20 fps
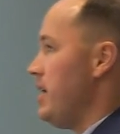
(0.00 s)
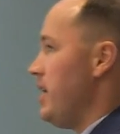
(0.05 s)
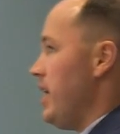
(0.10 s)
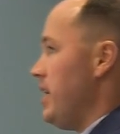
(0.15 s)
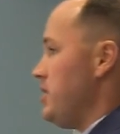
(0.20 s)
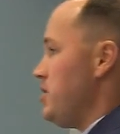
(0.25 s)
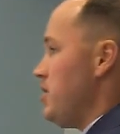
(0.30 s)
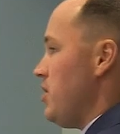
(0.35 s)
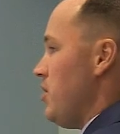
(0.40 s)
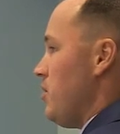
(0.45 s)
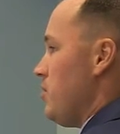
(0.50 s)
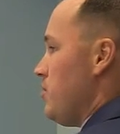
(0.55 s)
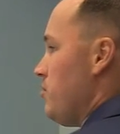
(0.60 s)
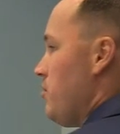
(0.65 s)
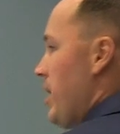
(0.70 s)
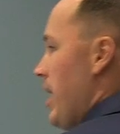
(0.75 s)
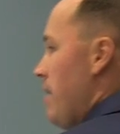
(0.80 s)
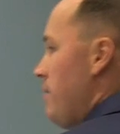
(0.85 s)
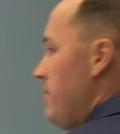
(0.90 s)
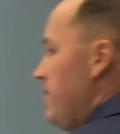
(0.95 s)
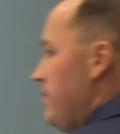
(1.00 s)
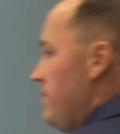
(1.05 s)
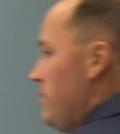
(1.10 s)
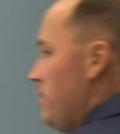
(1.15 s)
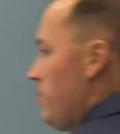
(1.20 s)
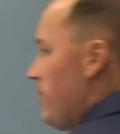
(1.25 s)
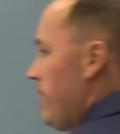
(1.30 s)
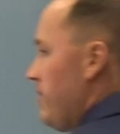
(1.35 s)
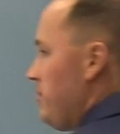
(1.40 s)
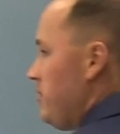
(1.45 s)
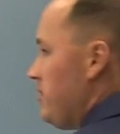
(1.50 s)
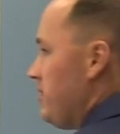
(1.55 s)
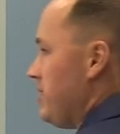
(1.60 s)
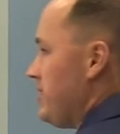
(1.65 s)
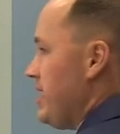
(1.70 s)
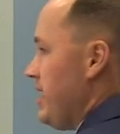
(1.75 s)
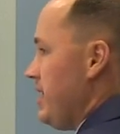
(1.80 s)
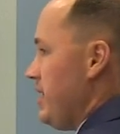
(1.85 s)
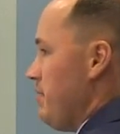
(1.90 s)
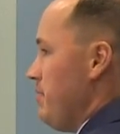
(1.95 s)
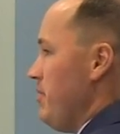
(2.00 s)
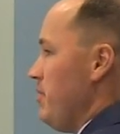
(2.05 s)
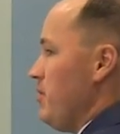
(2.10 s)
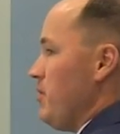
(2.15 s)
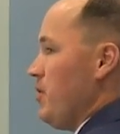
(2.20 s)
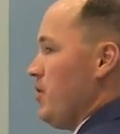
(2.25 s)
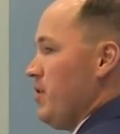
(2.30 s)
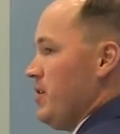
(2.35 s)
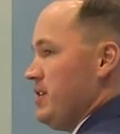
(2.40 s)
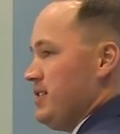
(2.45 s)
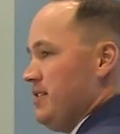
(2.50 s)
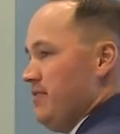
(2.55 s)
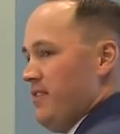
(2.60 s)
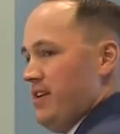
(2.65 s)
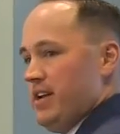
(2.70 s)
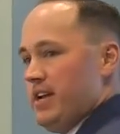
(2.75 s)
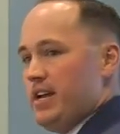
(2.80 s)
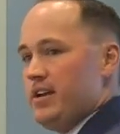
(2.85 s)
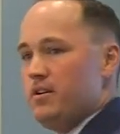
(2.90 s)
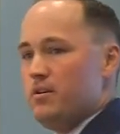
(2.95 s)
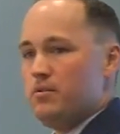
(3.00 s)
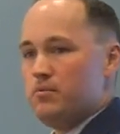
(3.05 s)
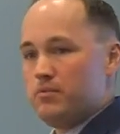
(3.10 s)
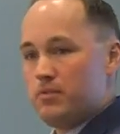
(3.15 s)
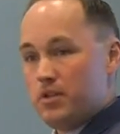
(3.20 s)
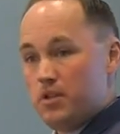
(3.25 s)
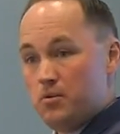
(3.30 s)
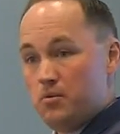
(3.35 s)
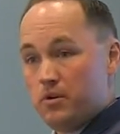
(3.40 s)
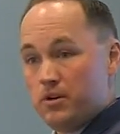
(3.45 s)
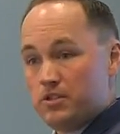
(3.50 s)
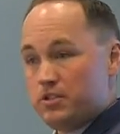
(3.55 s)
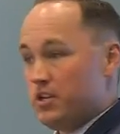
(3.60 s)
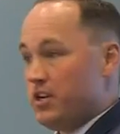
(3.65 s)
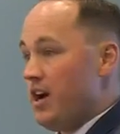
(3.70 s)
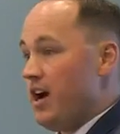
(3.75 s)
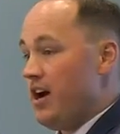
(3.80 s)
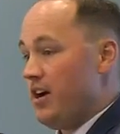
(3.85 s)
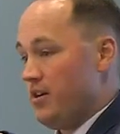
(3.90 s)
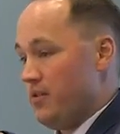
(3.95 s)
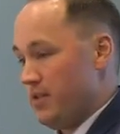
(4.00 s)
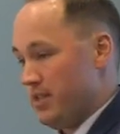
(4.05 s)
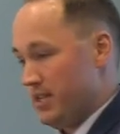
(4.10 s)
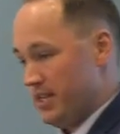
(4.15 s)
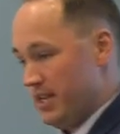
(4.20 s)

And so how many of you were able to attend the Bill Curtis event? I know you were in Chicago.